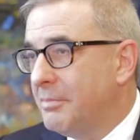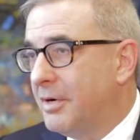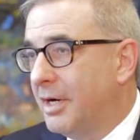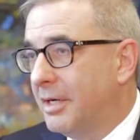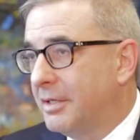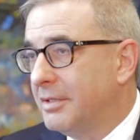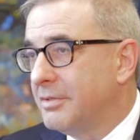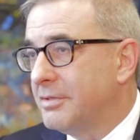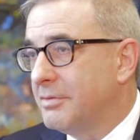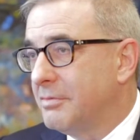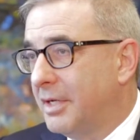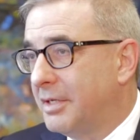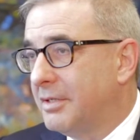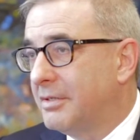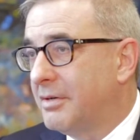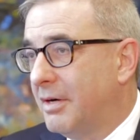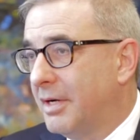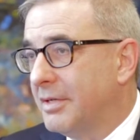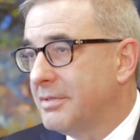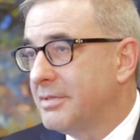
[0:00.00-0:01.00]
markets right
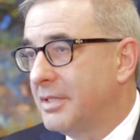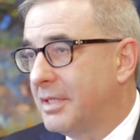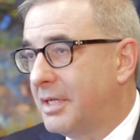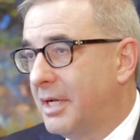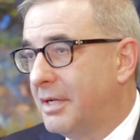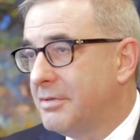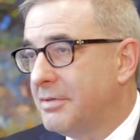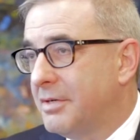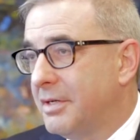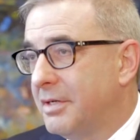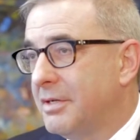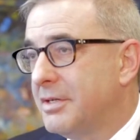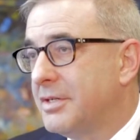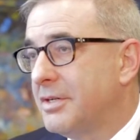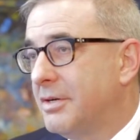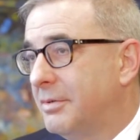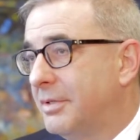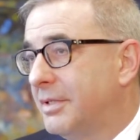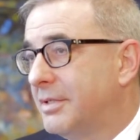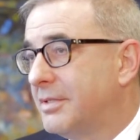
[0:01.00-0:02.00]
across the country are
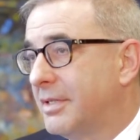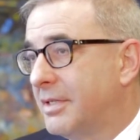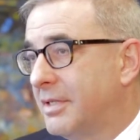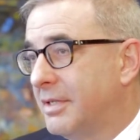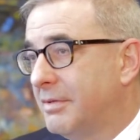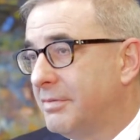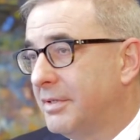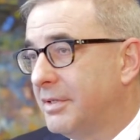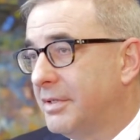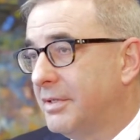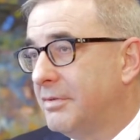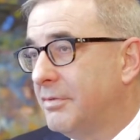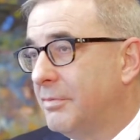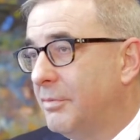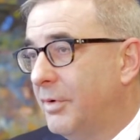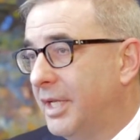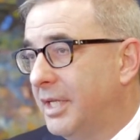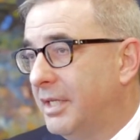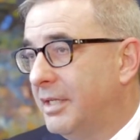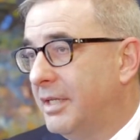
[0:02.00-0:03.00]
showing significant
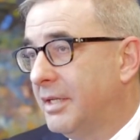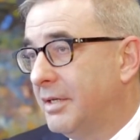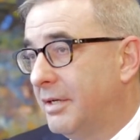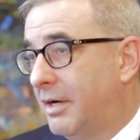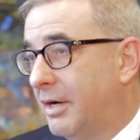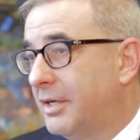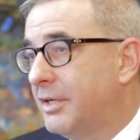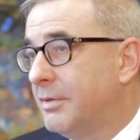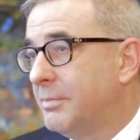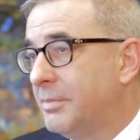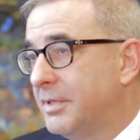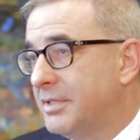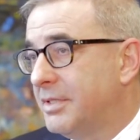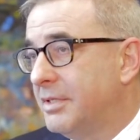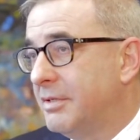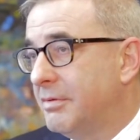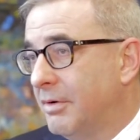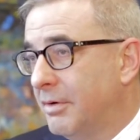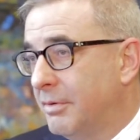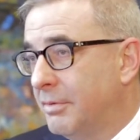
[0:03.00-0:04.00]
rate and occupancy
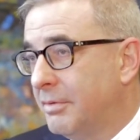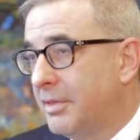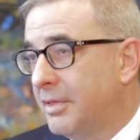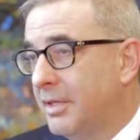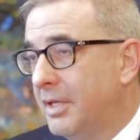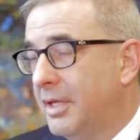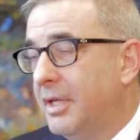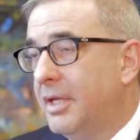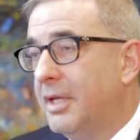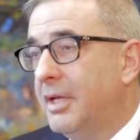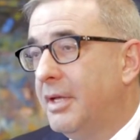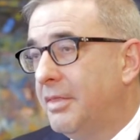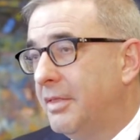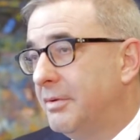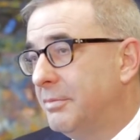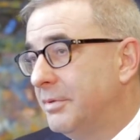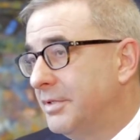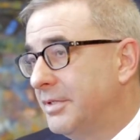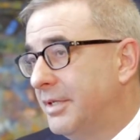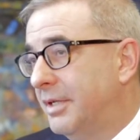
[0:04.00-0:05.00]
growth
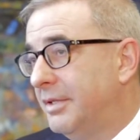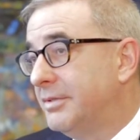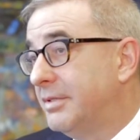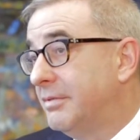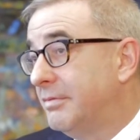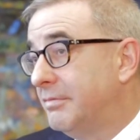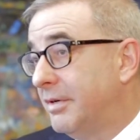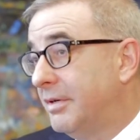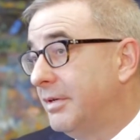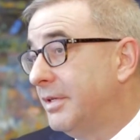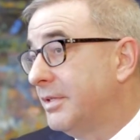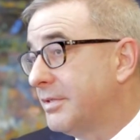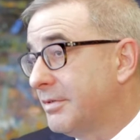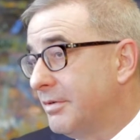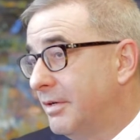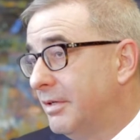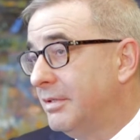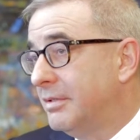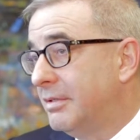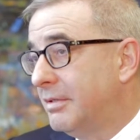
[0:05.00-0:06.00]
that results in very
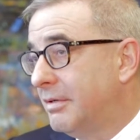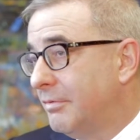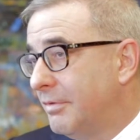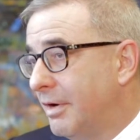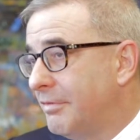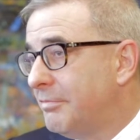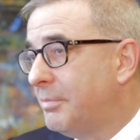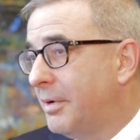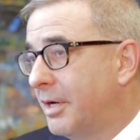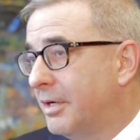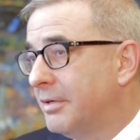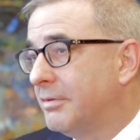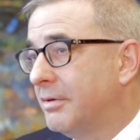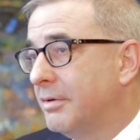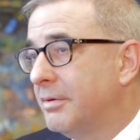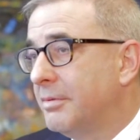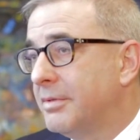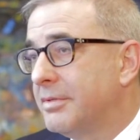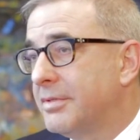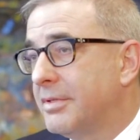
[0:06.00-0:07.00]
strong RevPAR
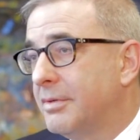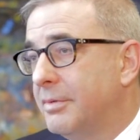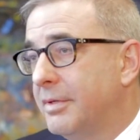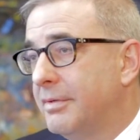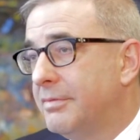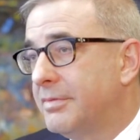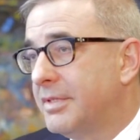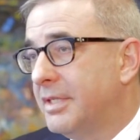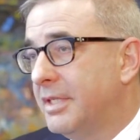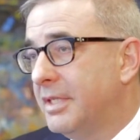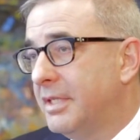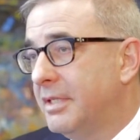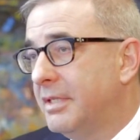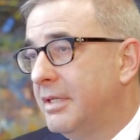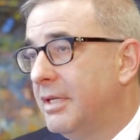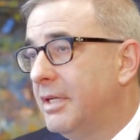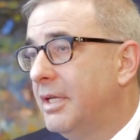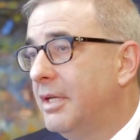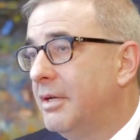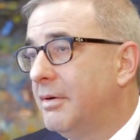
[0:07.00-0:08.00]
growth. So we've seen
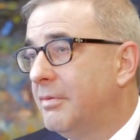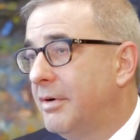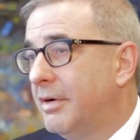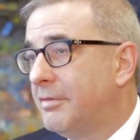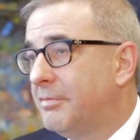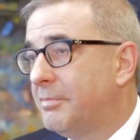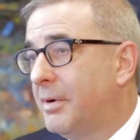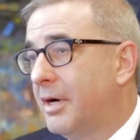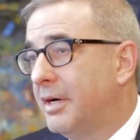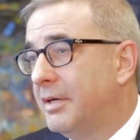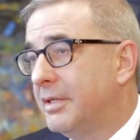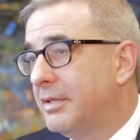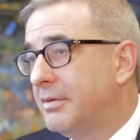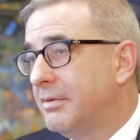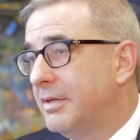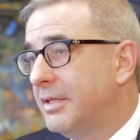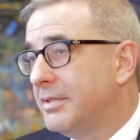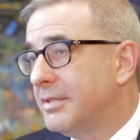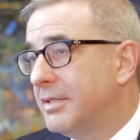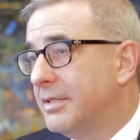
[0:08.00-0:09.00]
RevPAR
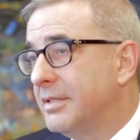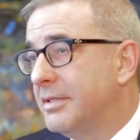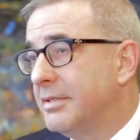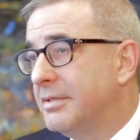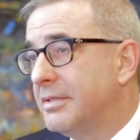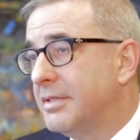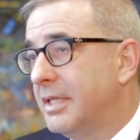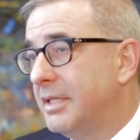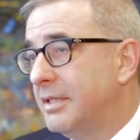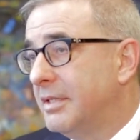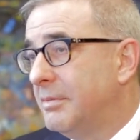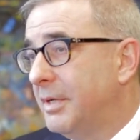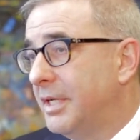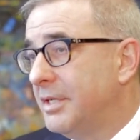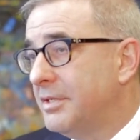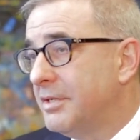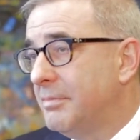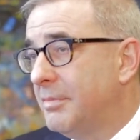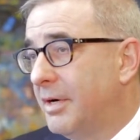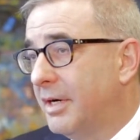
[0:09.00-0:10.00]
increases in the
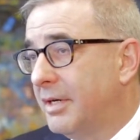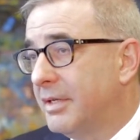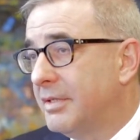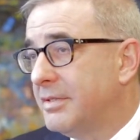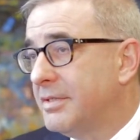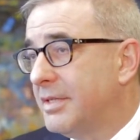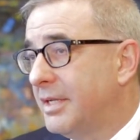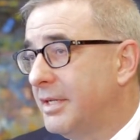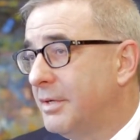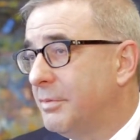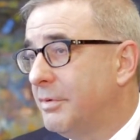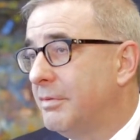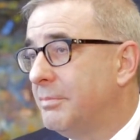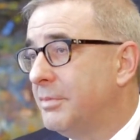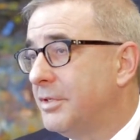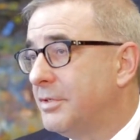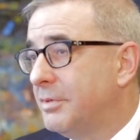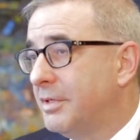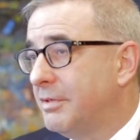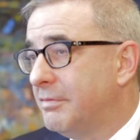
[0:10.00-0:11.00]
major markets anywhere
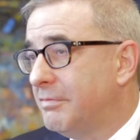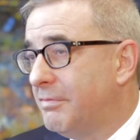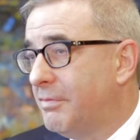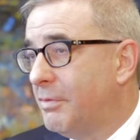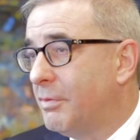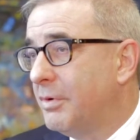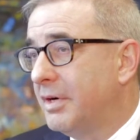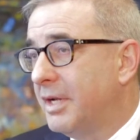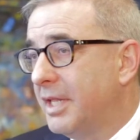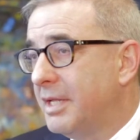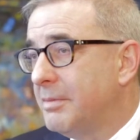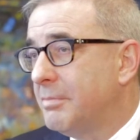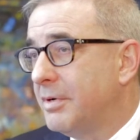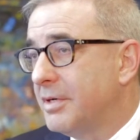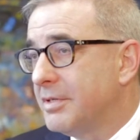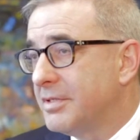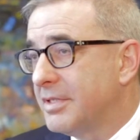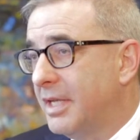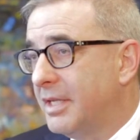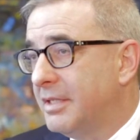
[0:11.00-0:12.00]
between 4 and
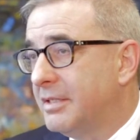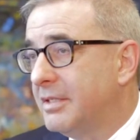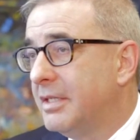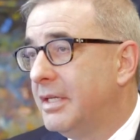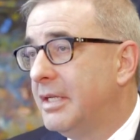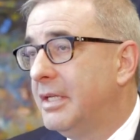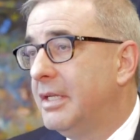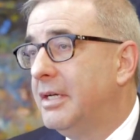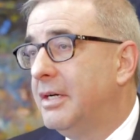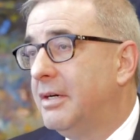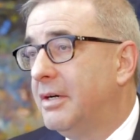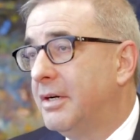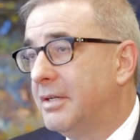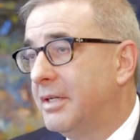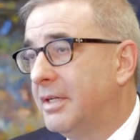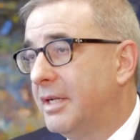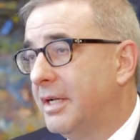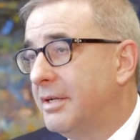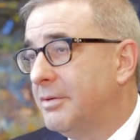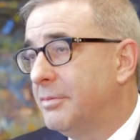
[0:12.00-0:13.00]
8% on
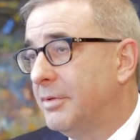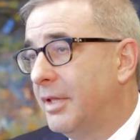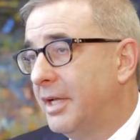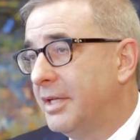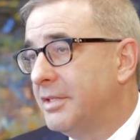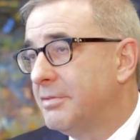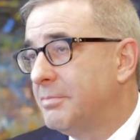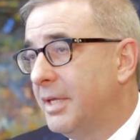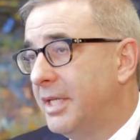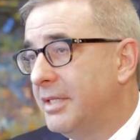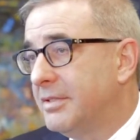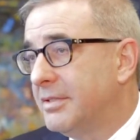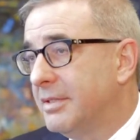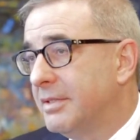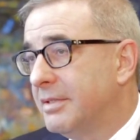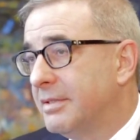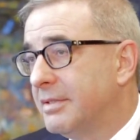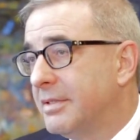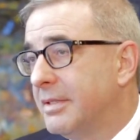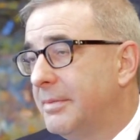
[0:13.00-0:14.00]
an annualized
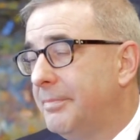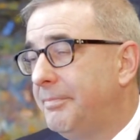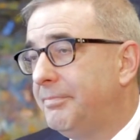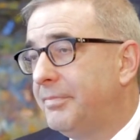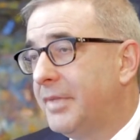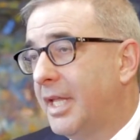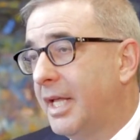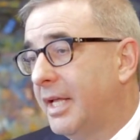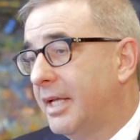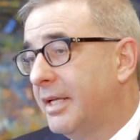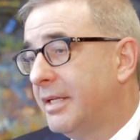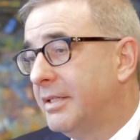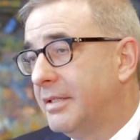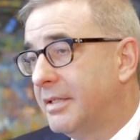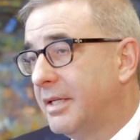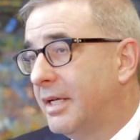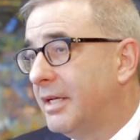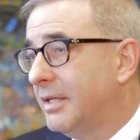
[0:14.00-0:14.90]
basis. And